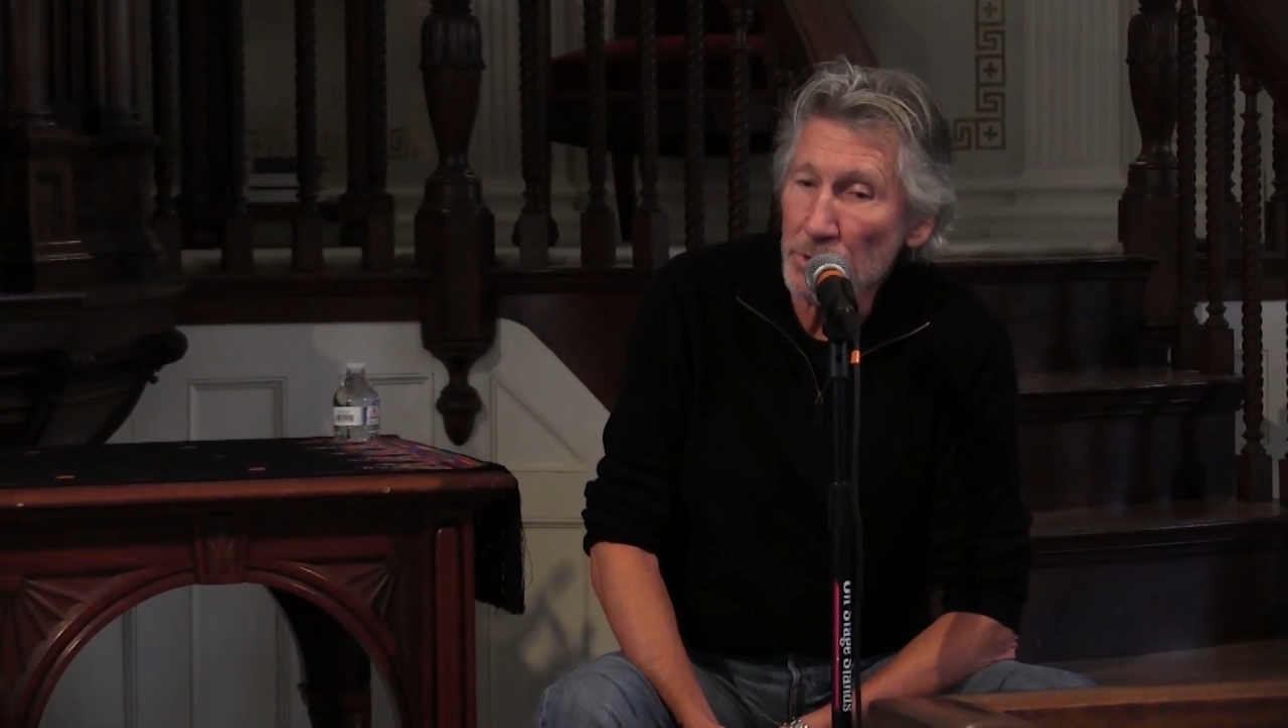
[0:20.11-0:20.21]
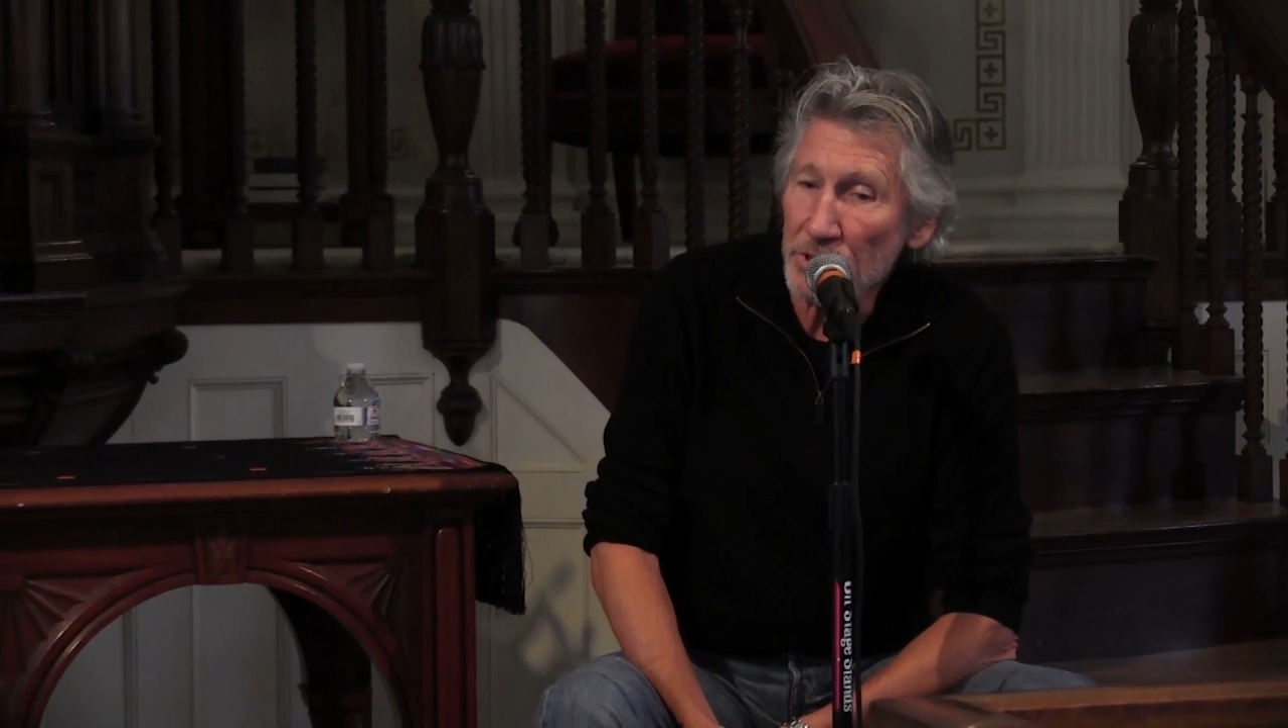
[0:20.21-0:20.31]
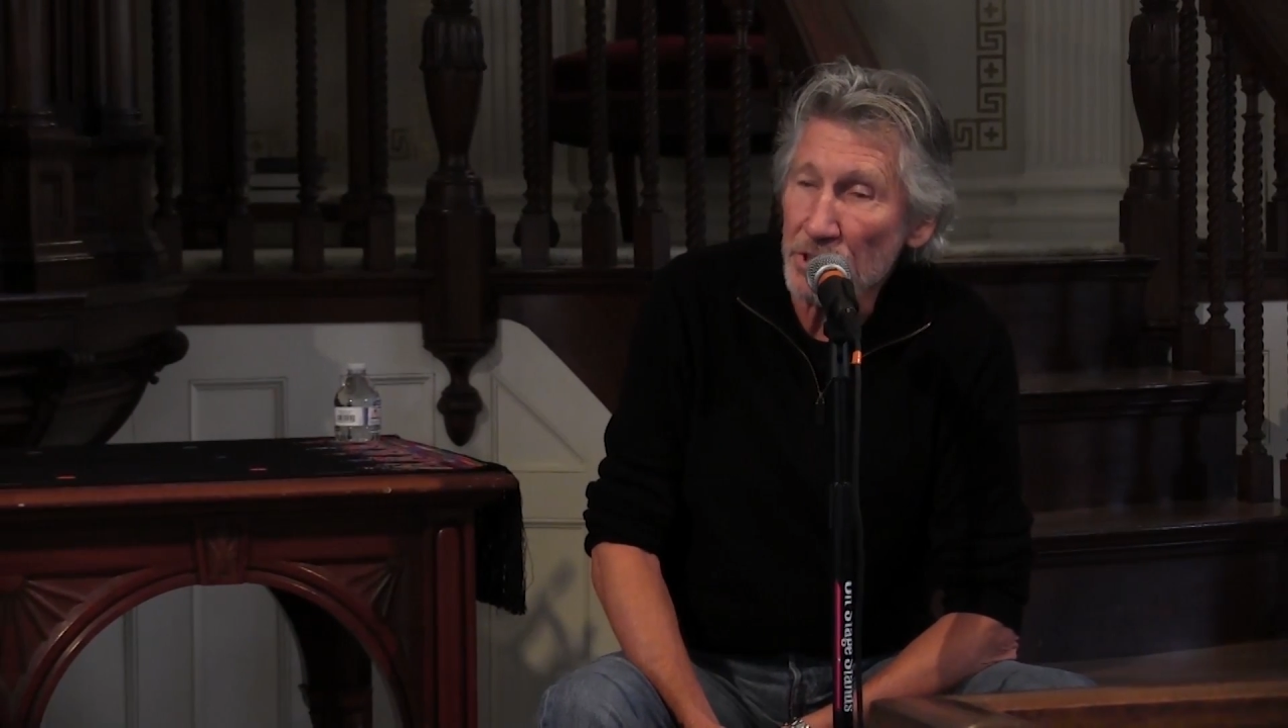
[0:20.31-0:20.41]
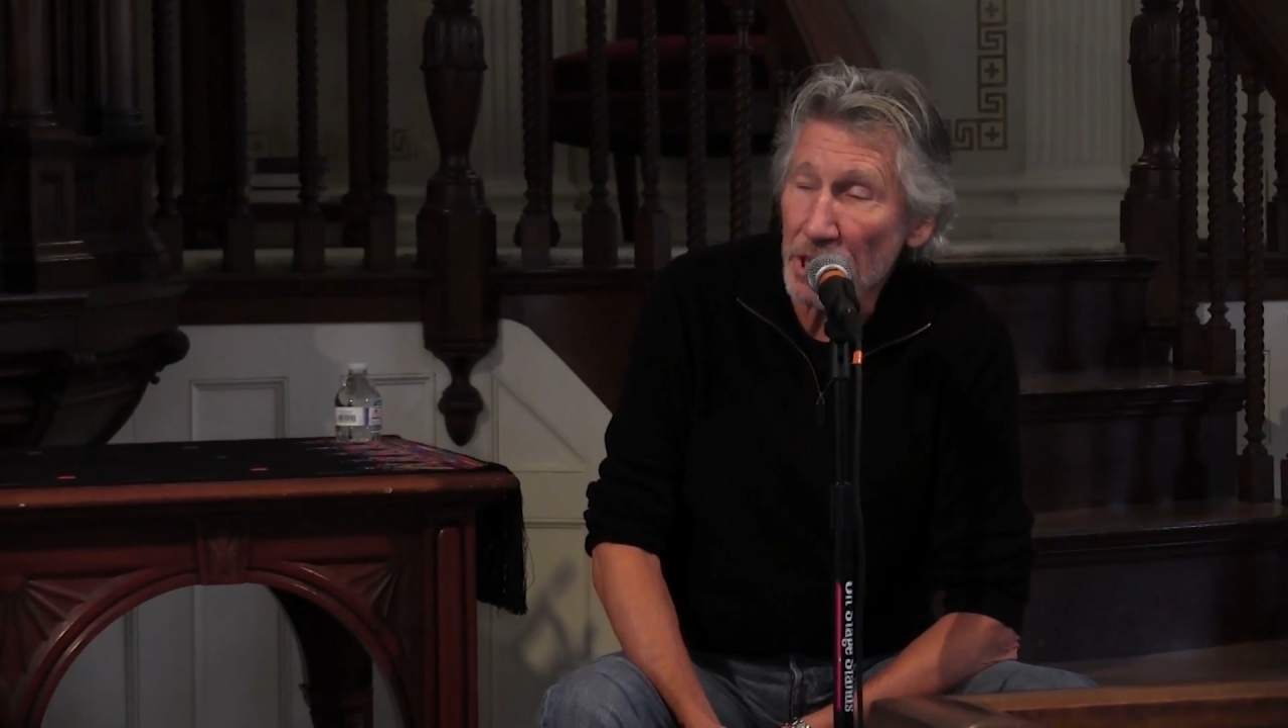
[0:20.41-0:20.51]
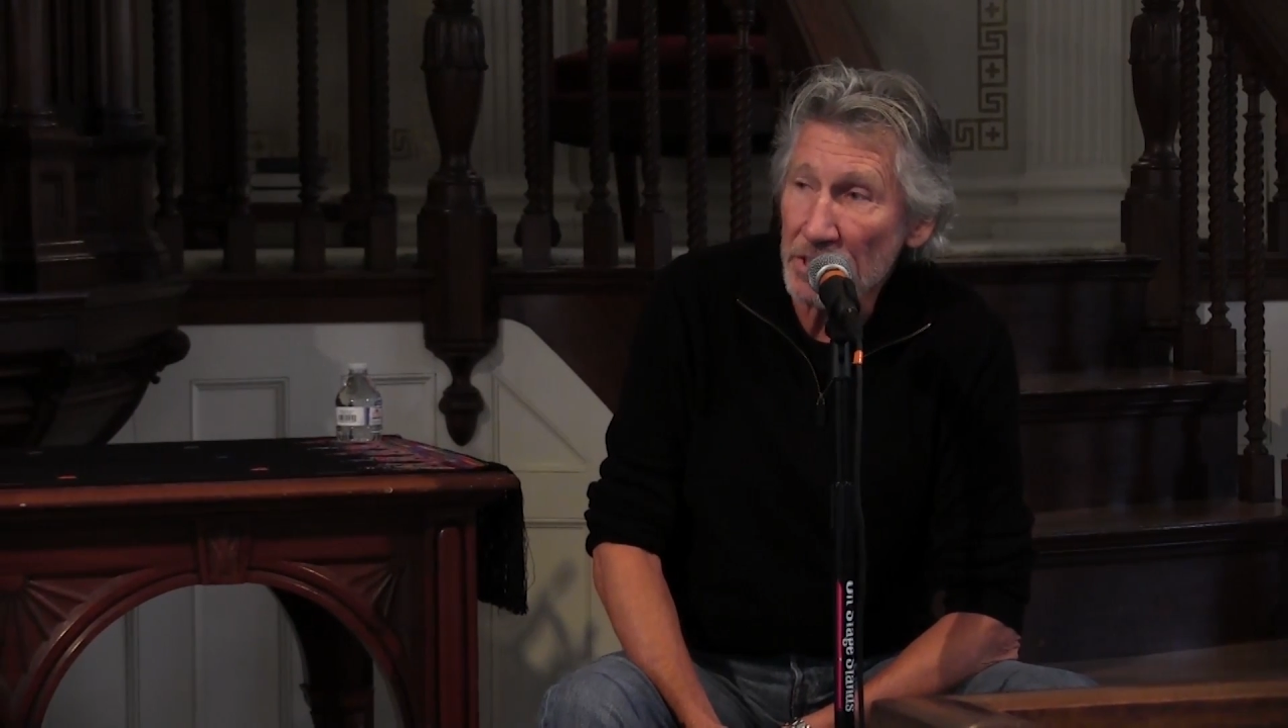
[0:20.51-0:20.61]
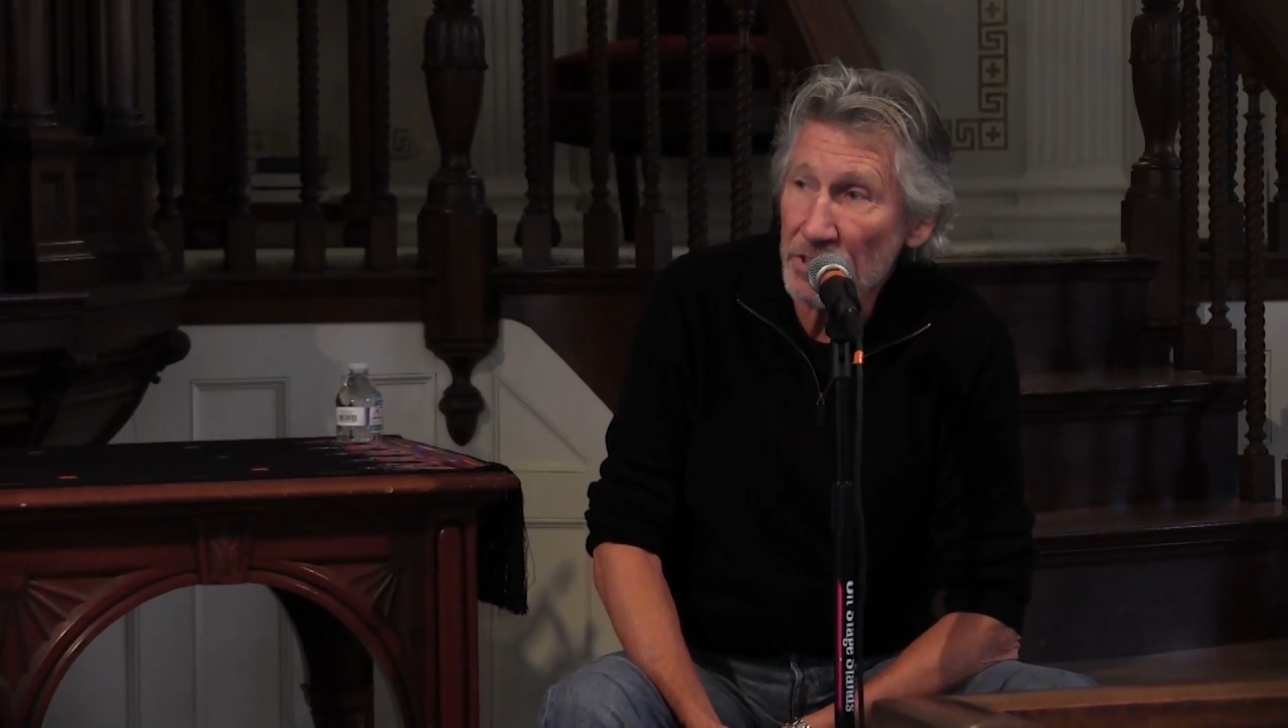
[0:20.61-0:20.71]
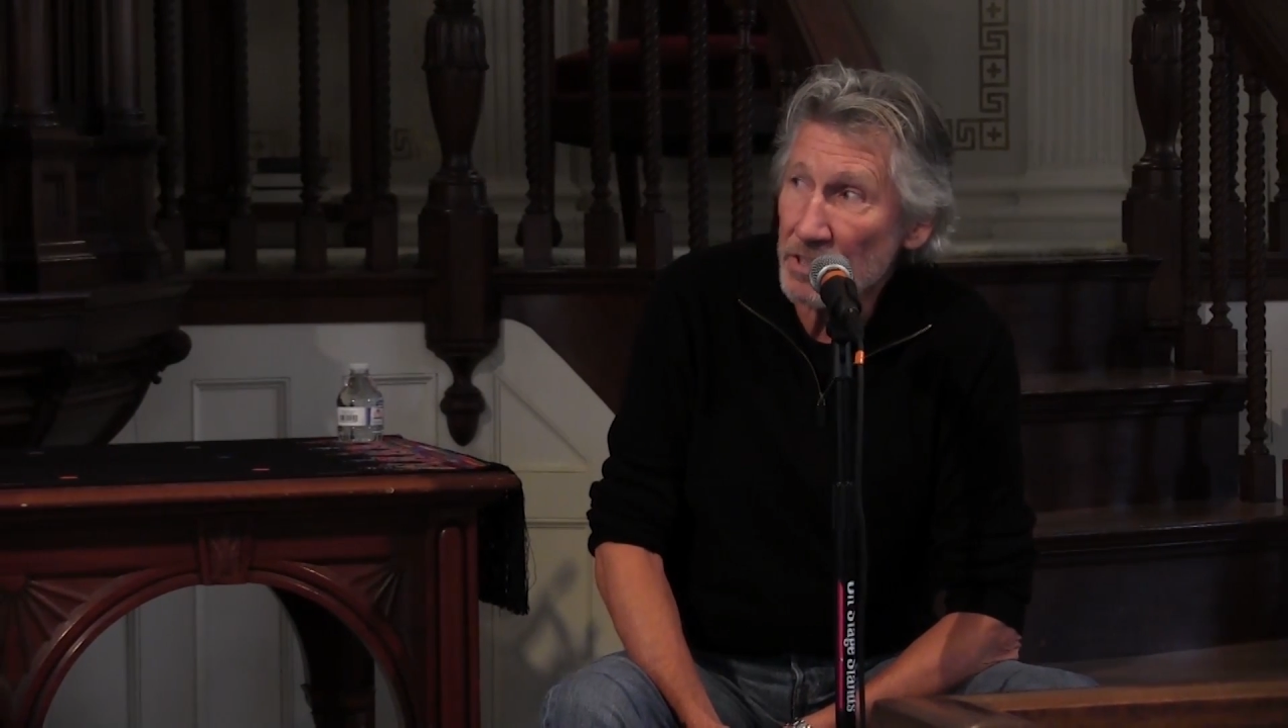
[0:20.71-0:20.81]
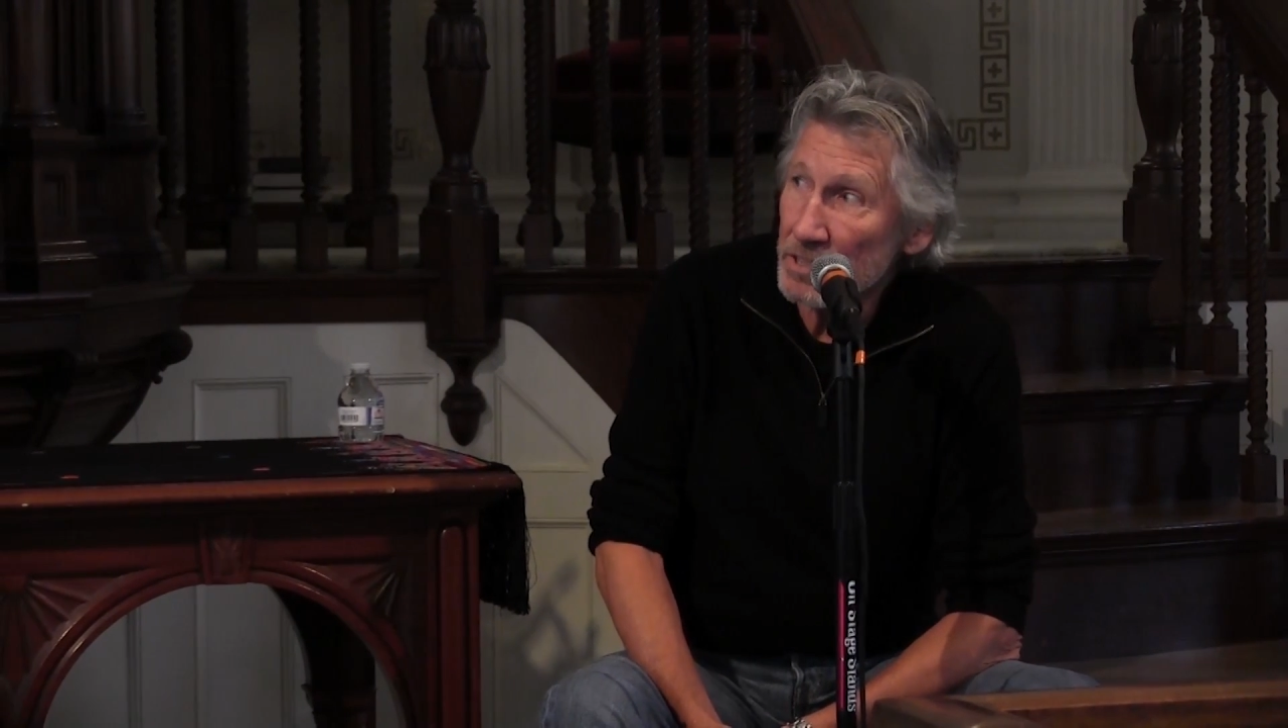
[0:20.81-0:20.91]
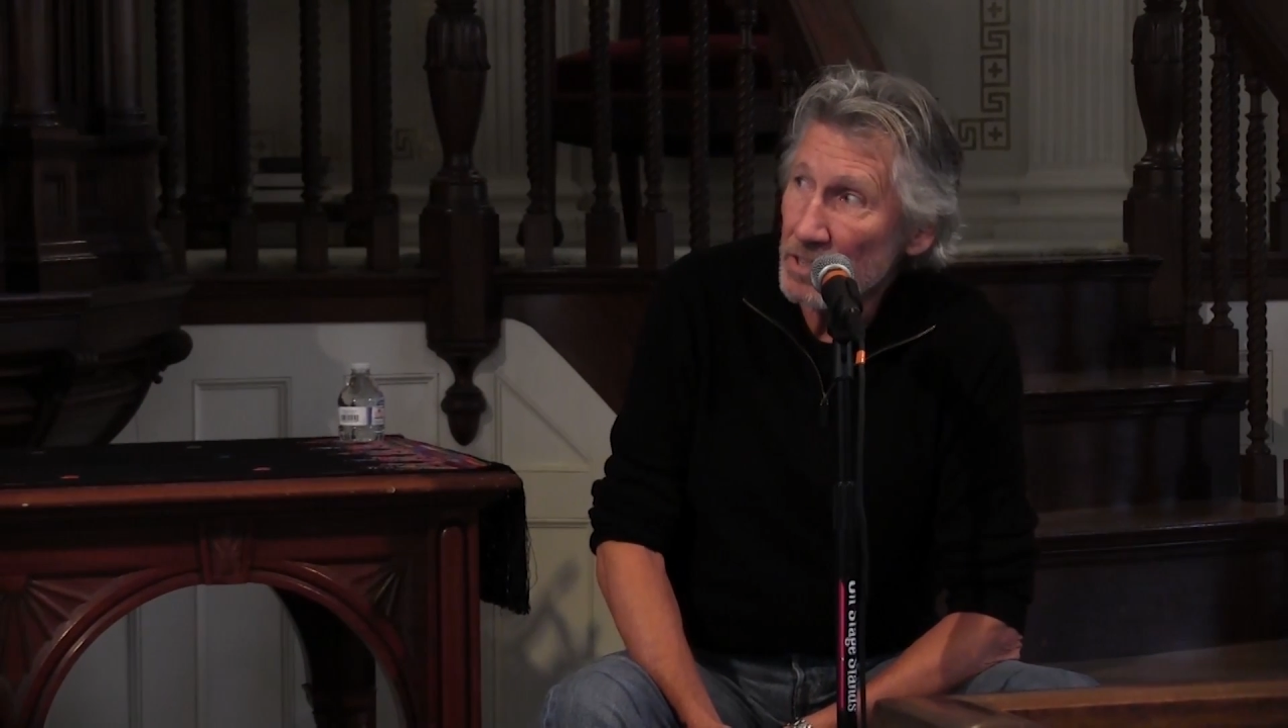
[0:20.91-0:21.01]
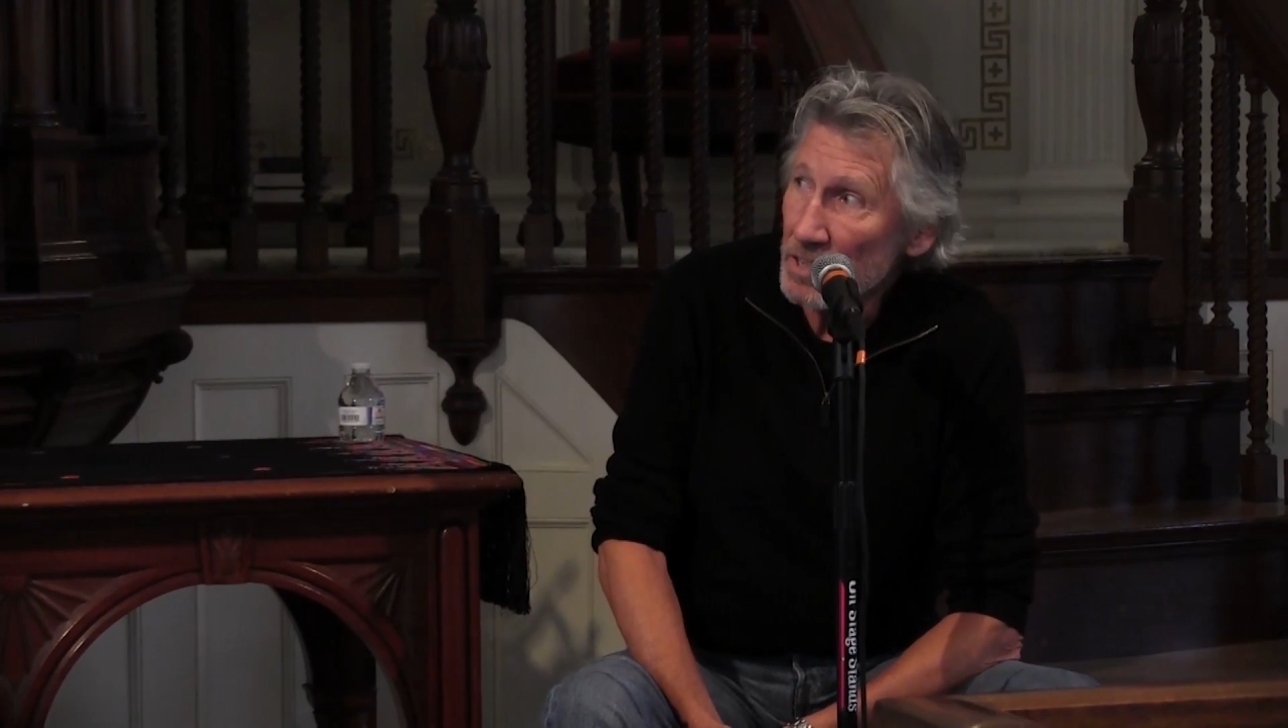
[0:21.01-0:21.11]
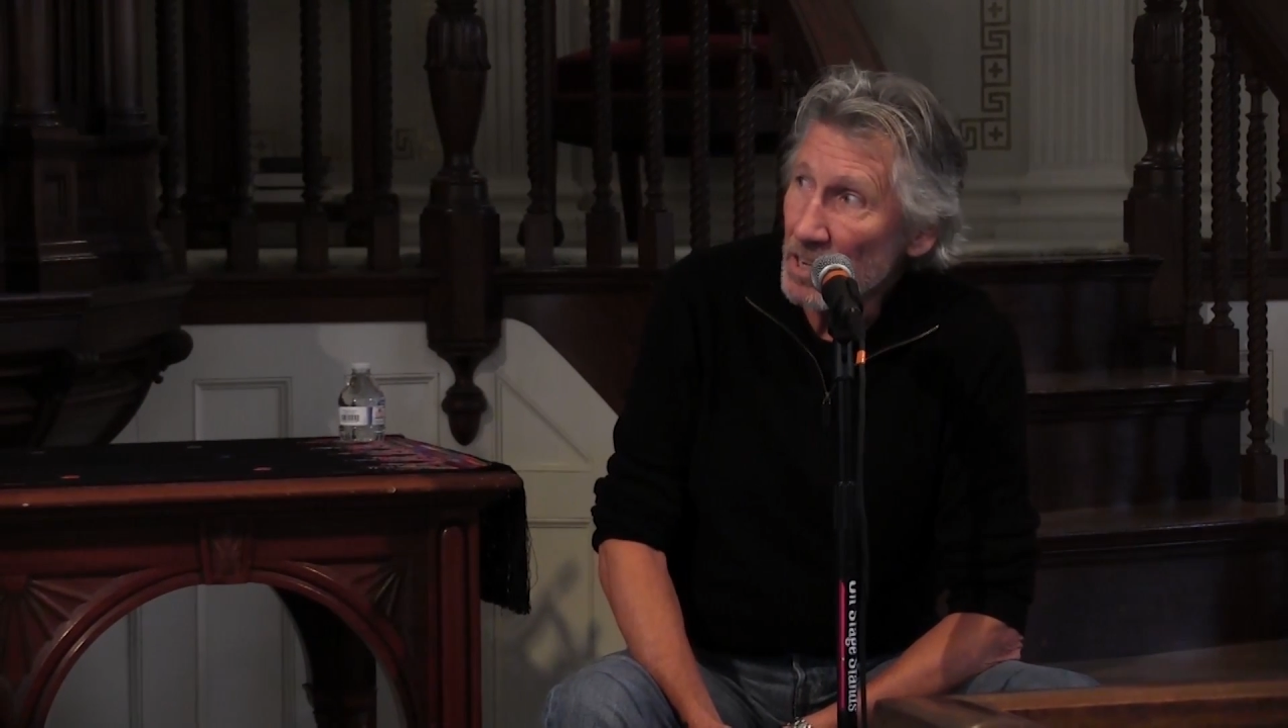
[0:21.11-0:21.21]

suggest